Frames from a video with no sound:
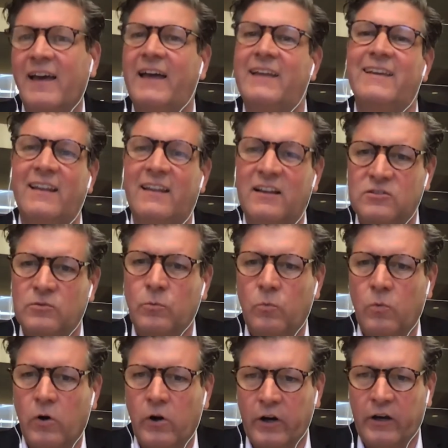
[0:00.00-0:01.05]
and that doesn't
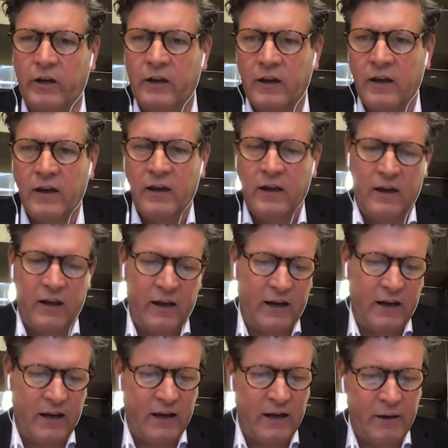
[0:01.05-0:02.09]
work.
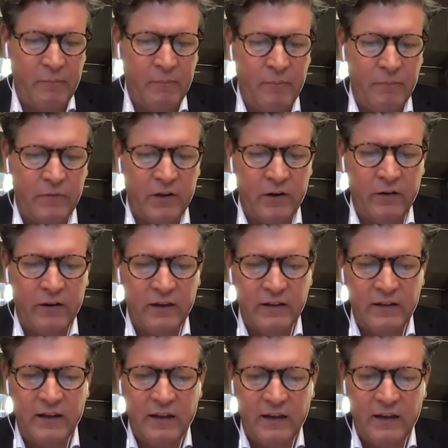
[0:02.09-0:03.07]
It